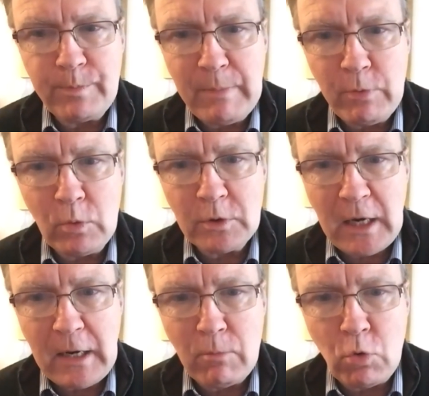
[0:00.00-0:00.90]
people will
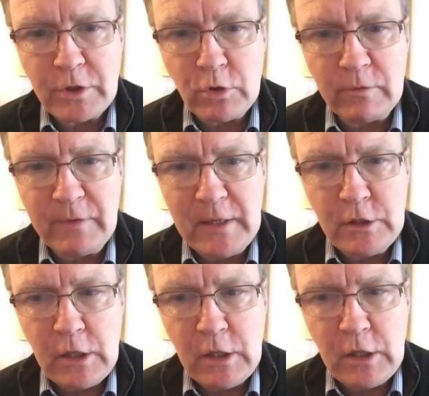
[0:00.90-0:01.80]
take a more sort of
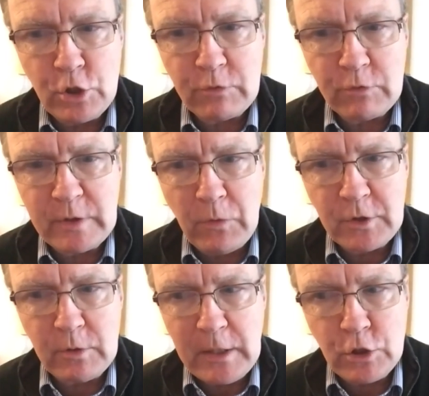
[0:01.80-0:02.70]
litigious
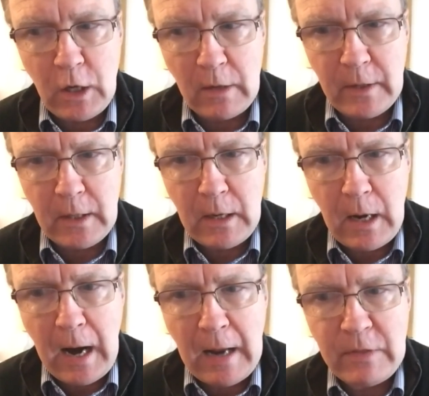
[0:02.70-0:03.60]
response to each other.